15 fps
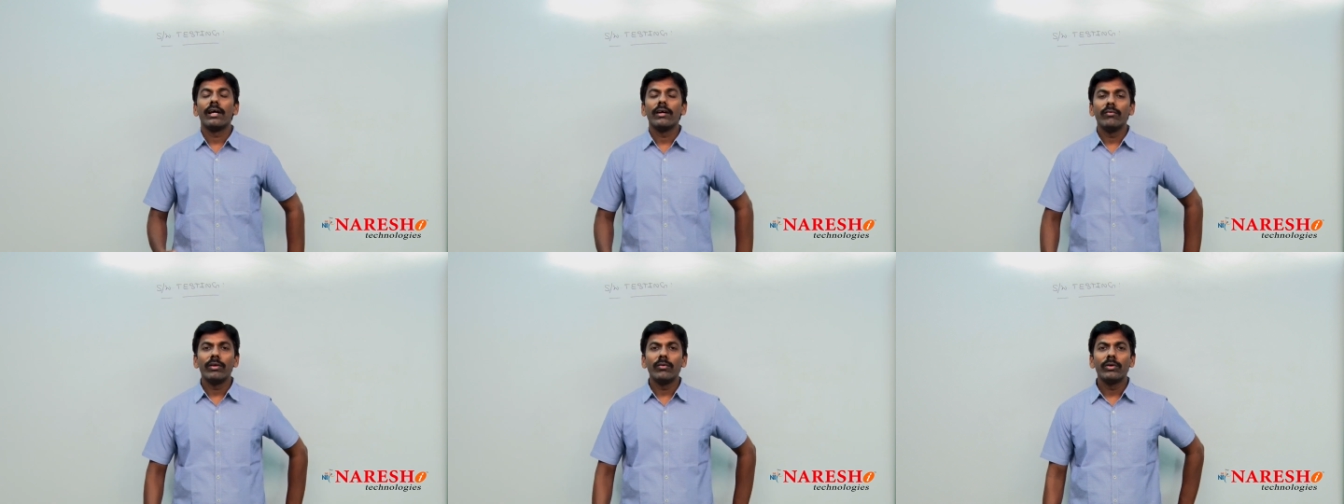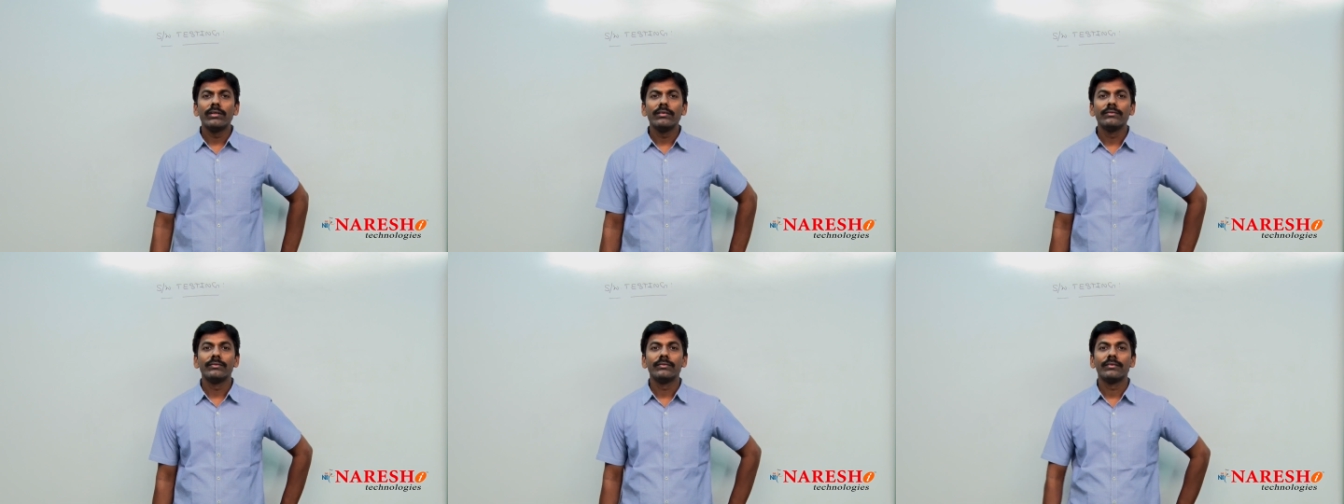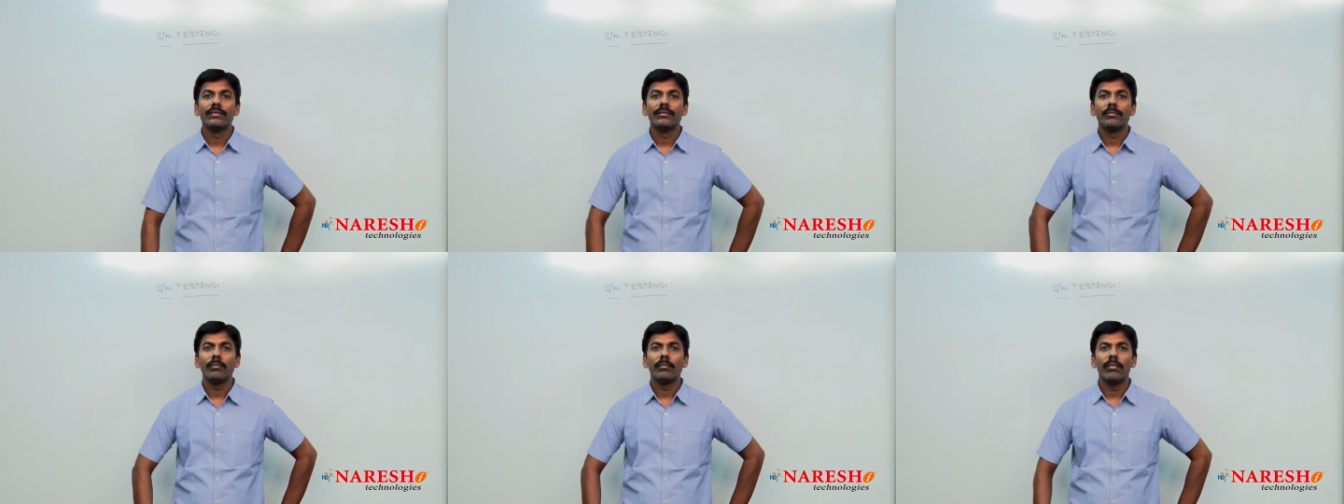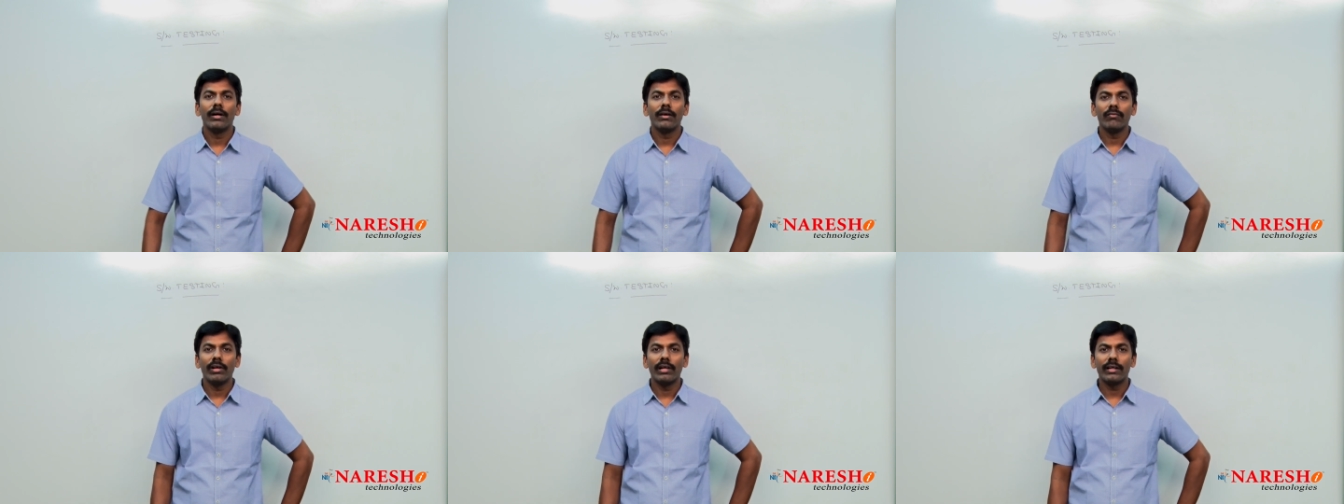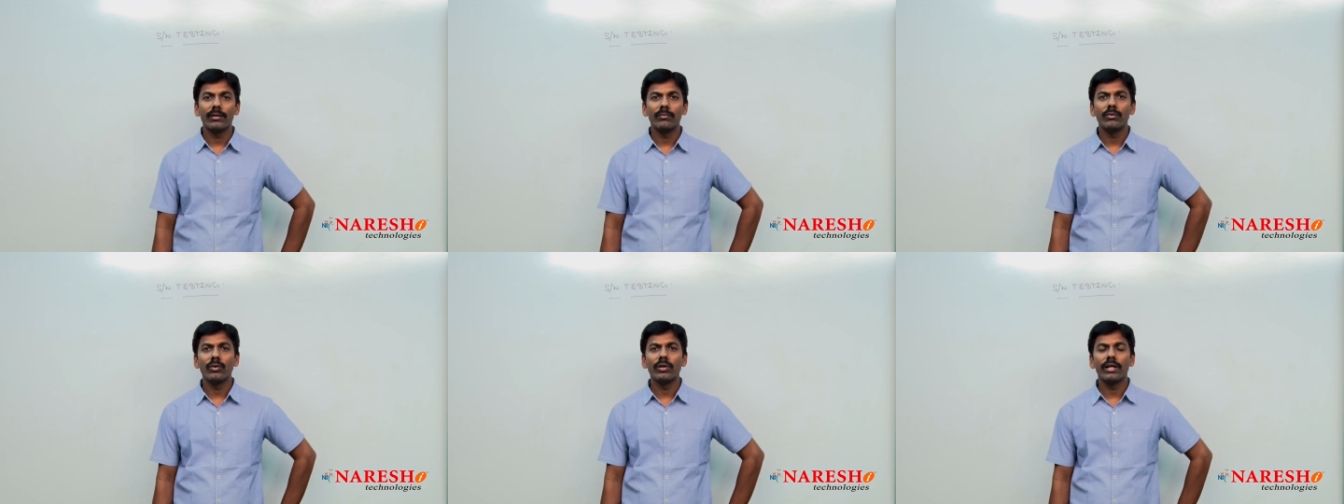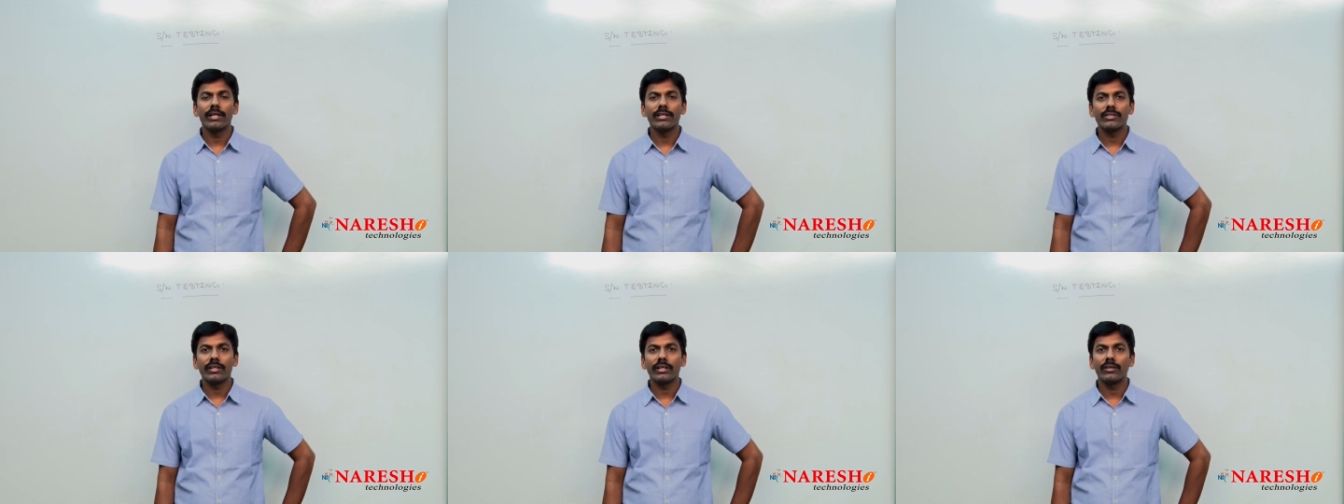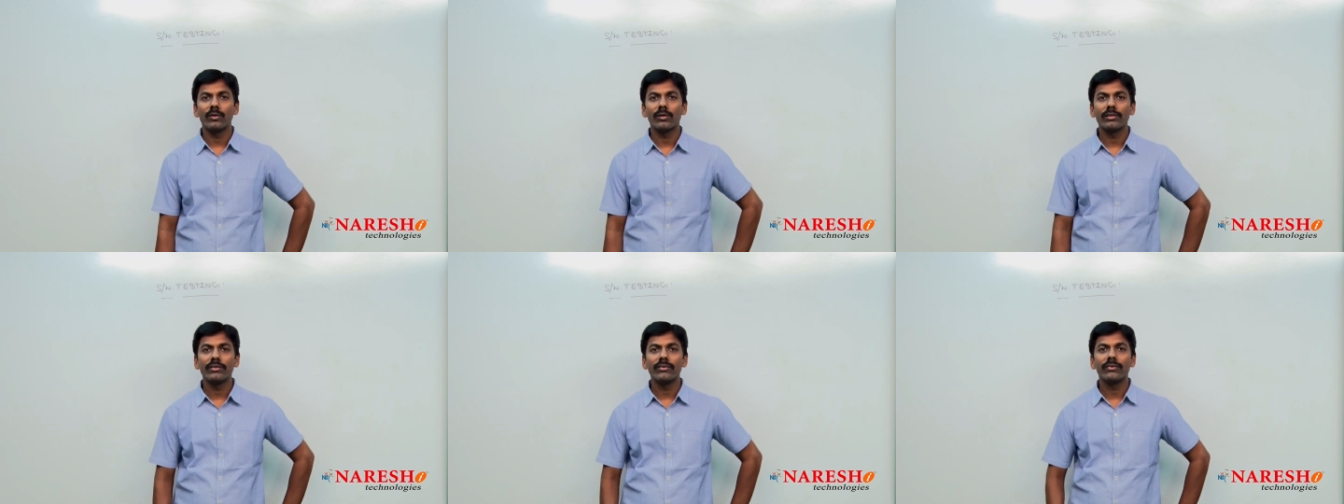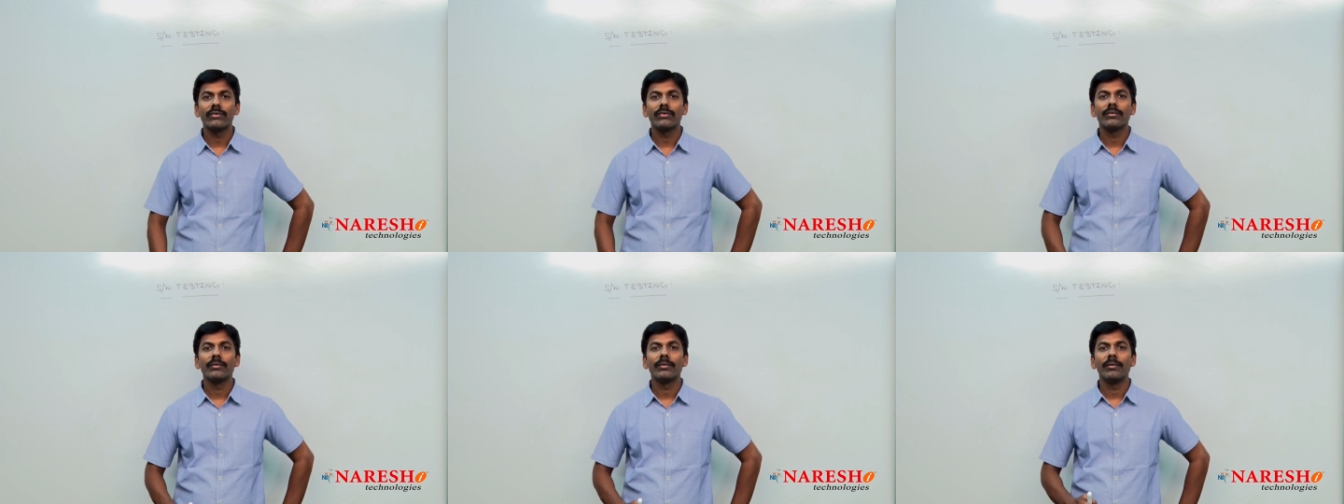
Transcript: Hi everyone, welcome to Naresh Technologies.